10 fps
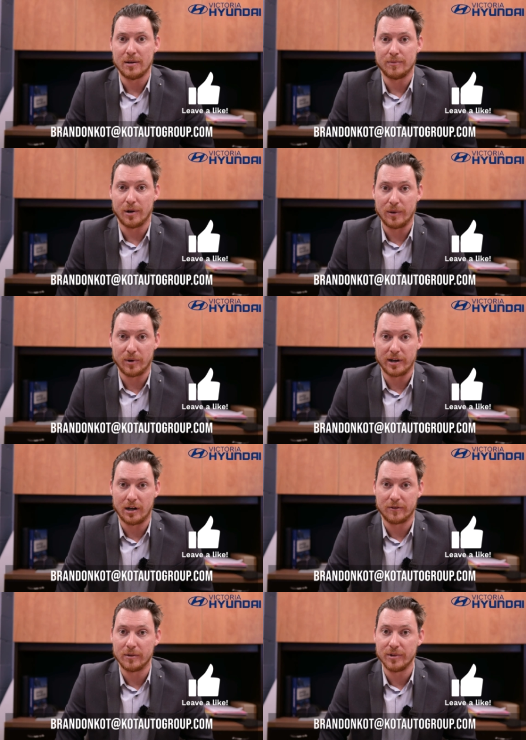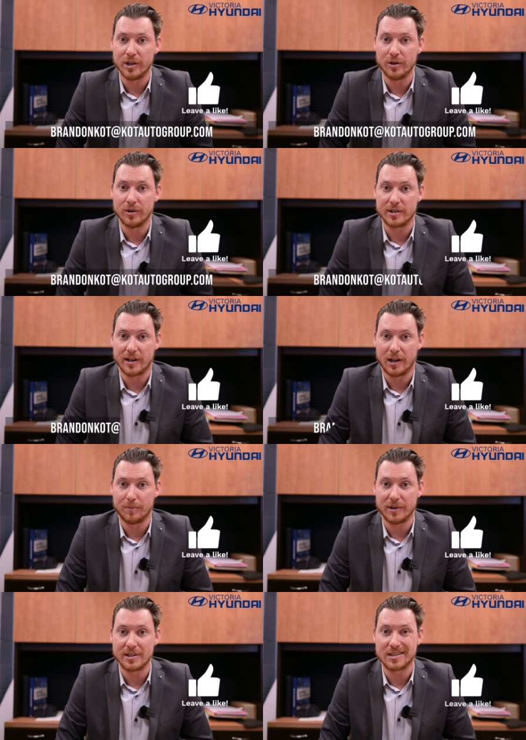But we want to hear from you to
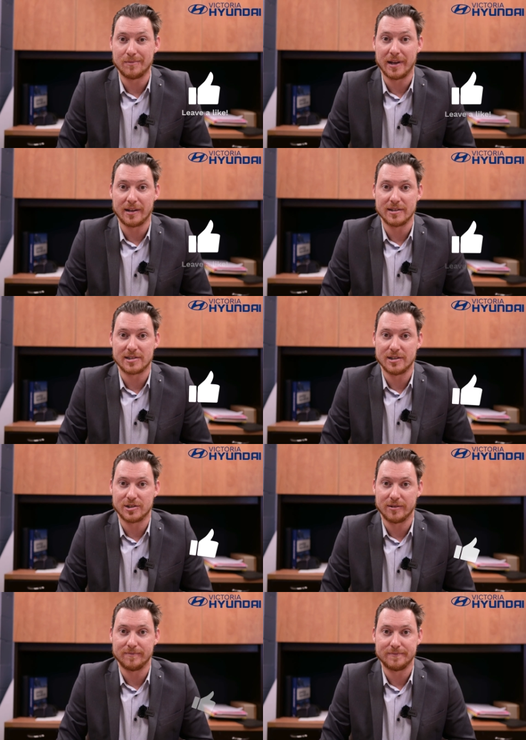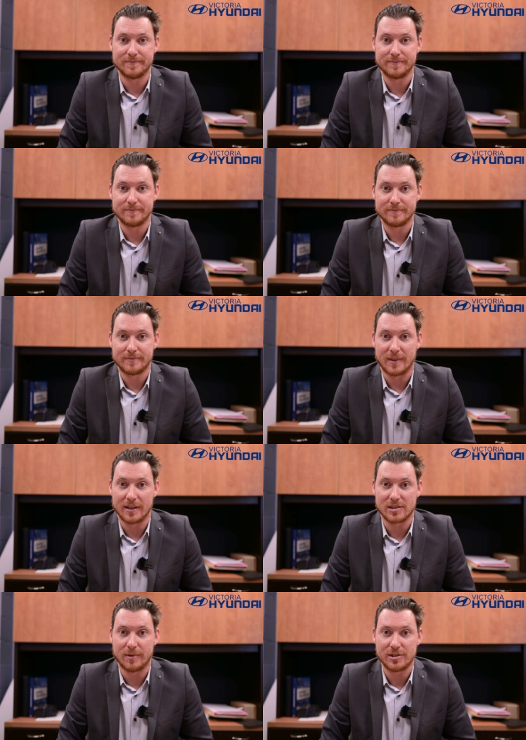help us make a decision.
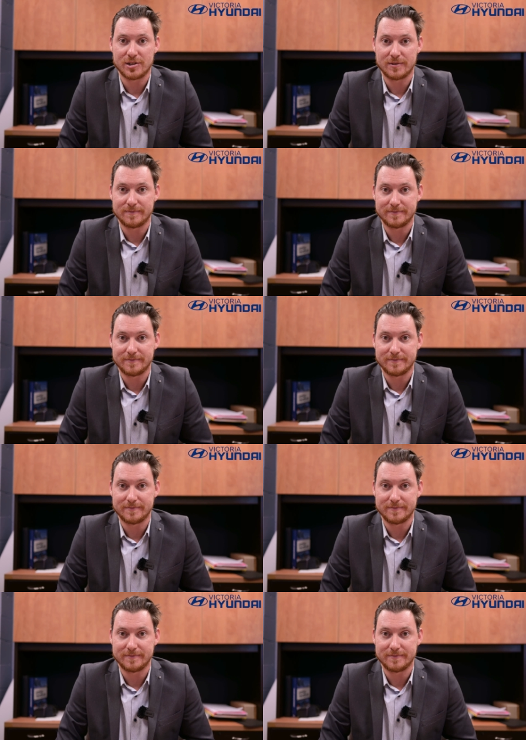Thanks so much.